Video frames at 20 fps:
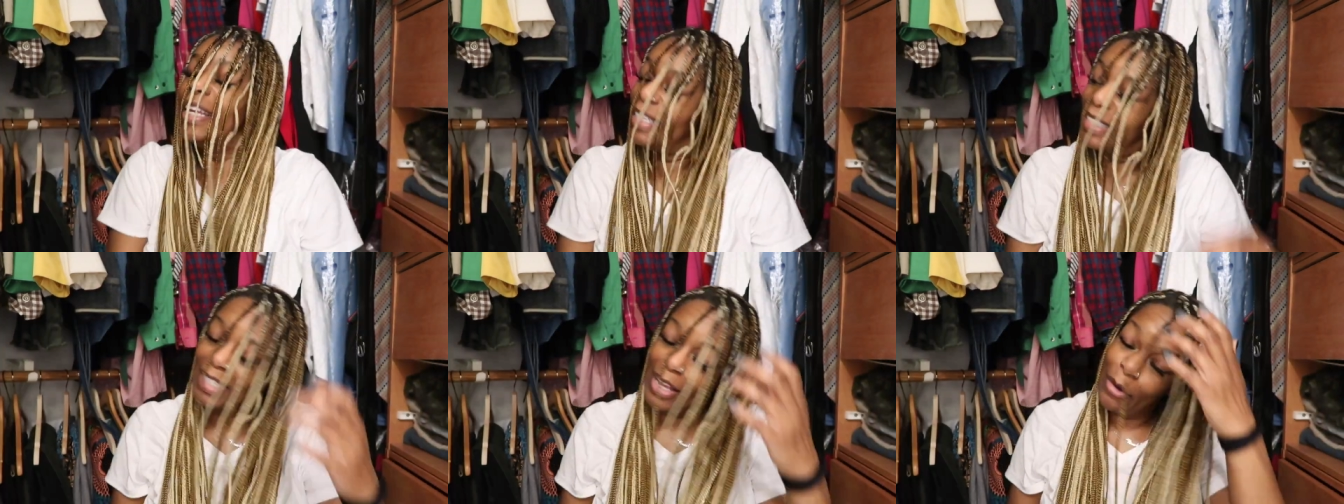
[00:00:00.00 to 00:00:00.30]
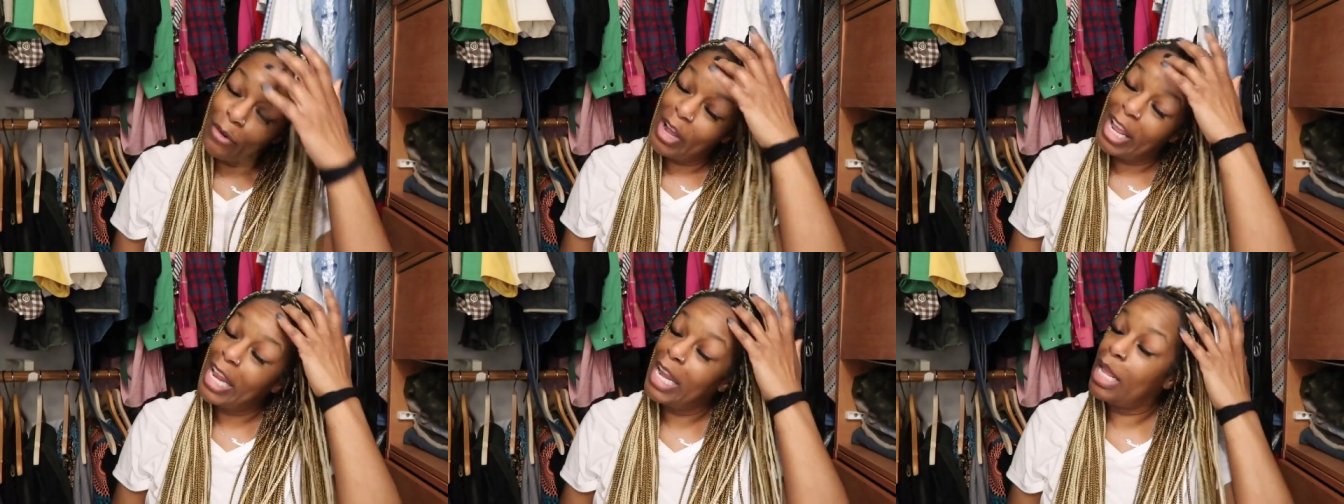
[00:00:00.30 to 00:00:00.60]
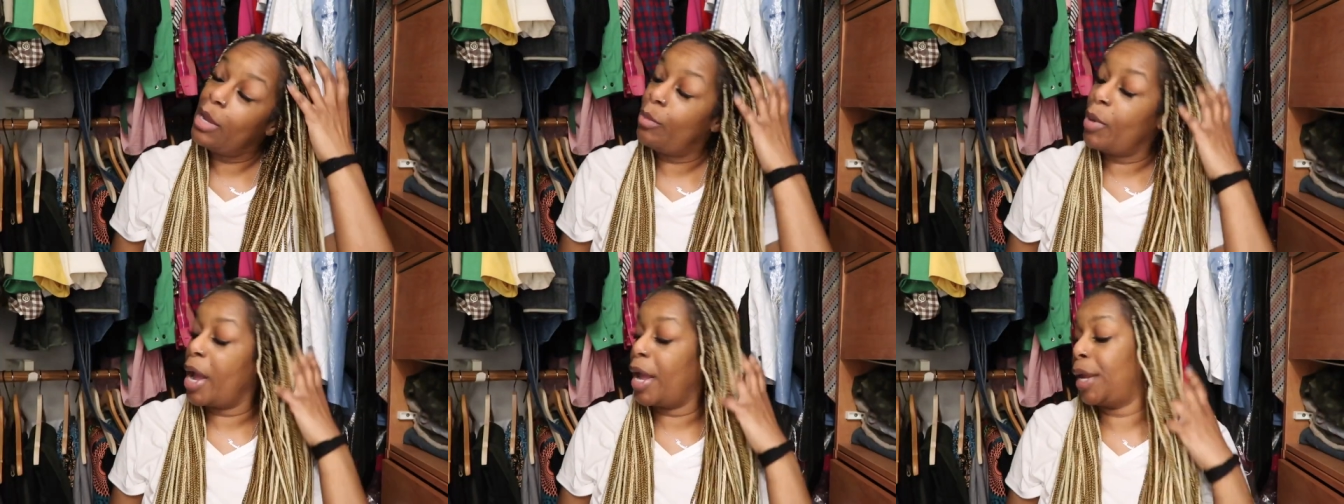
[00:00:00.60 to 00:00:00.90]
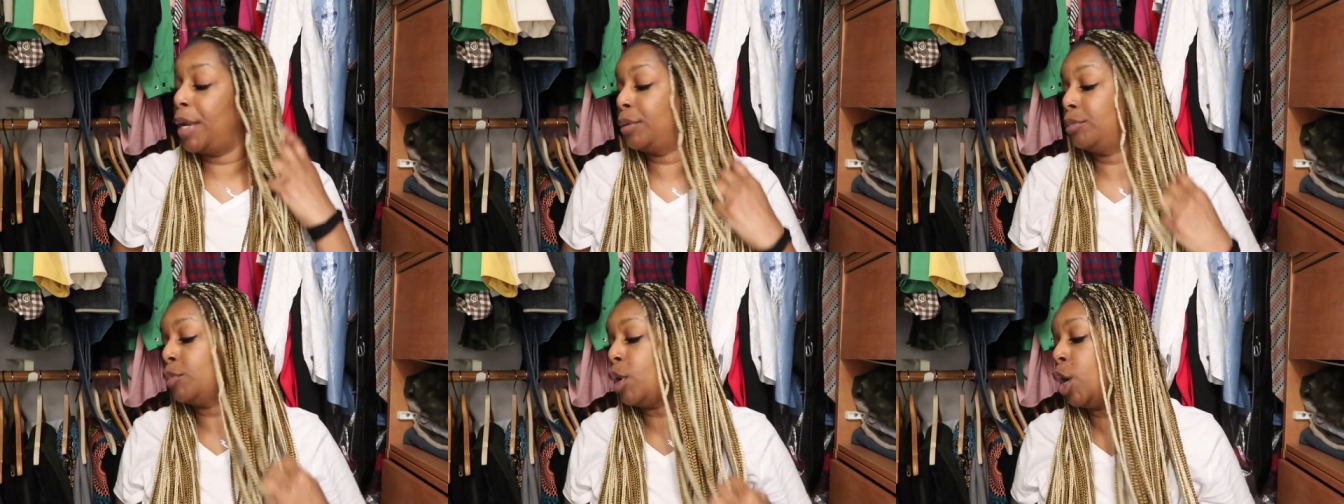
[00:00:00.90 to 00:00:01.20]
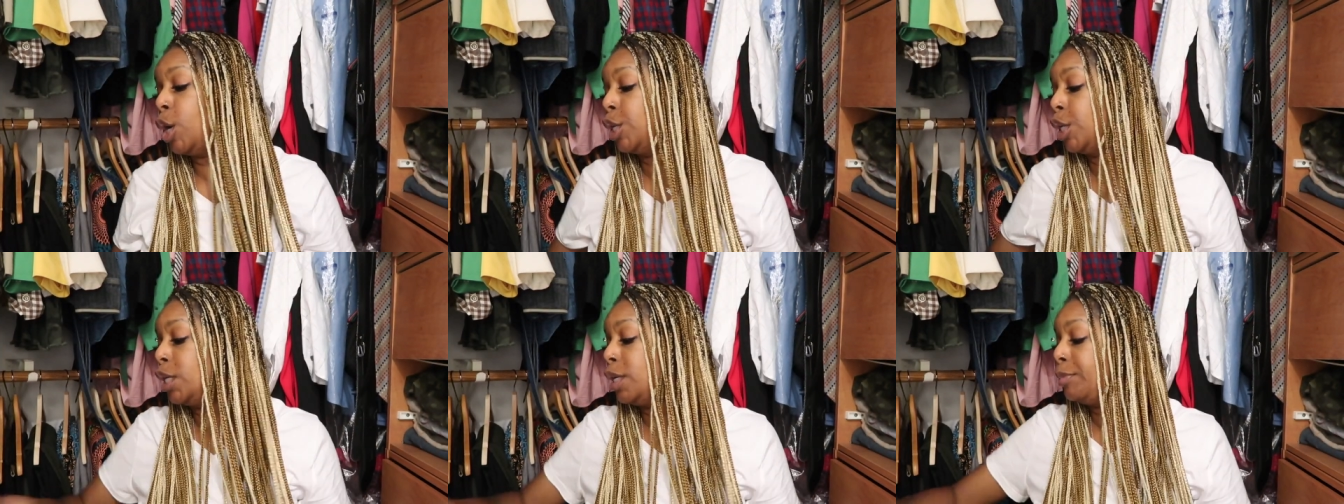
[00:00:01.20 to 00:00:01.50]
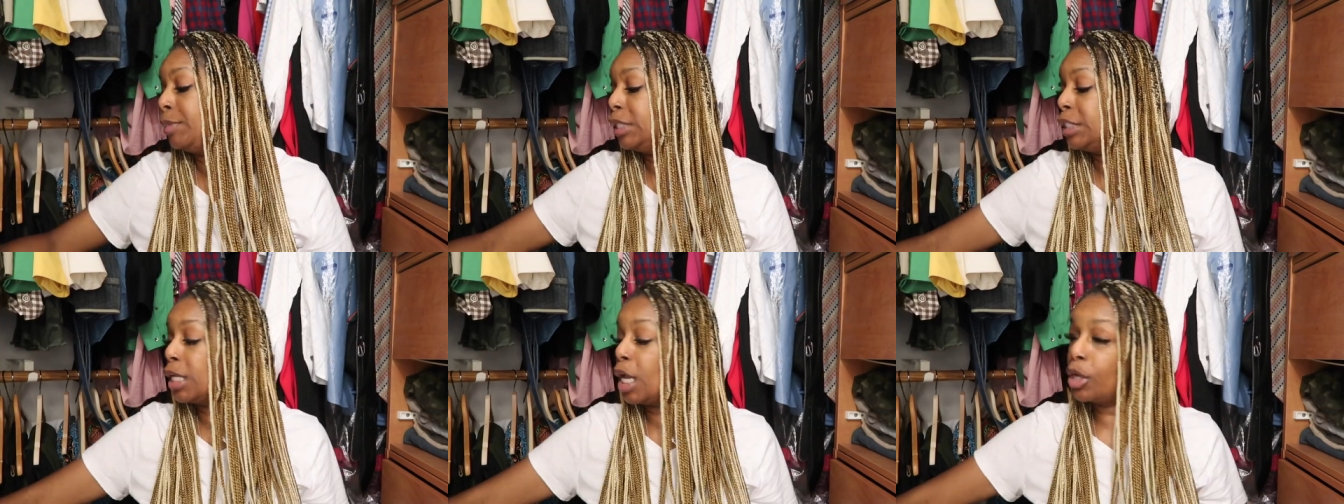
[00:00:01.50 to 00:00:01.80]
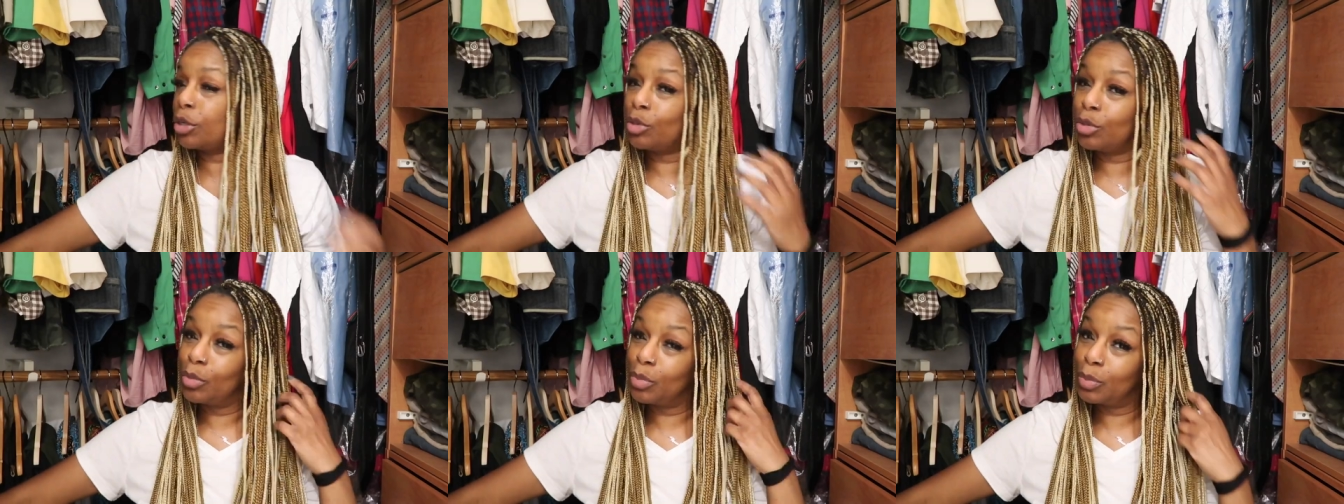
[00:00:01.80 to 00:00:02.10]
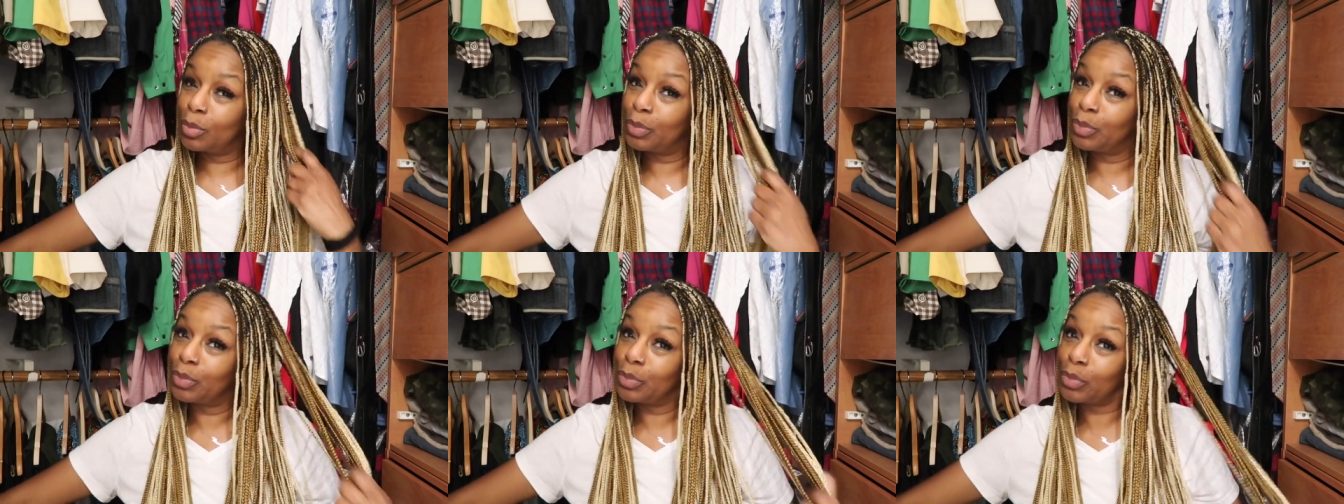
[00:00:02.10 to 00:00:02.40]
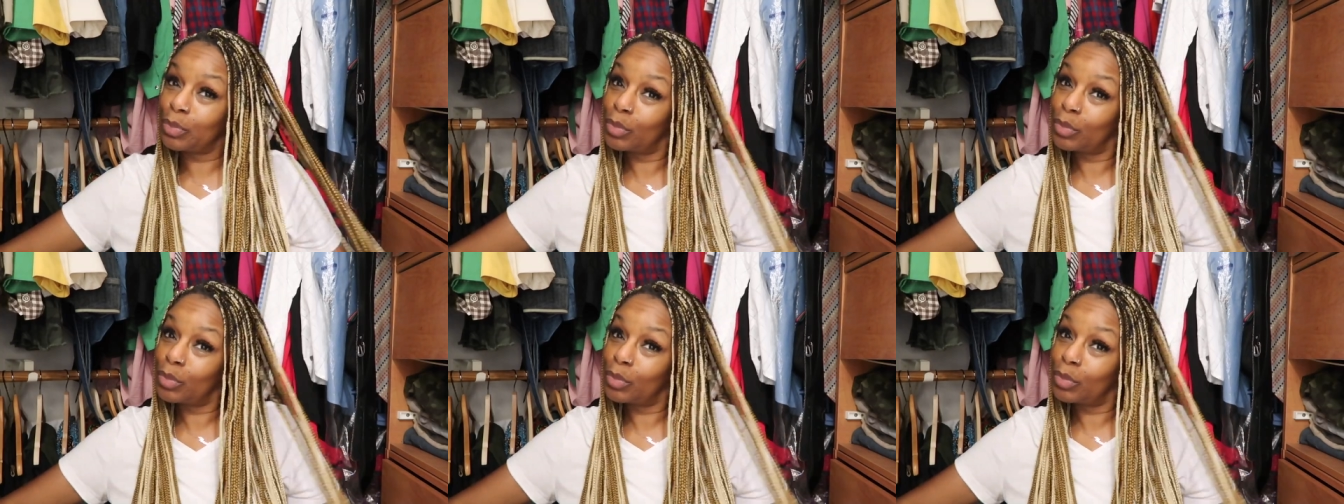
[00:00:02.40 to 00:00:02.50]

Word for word: So anyway, honey, let me tell you,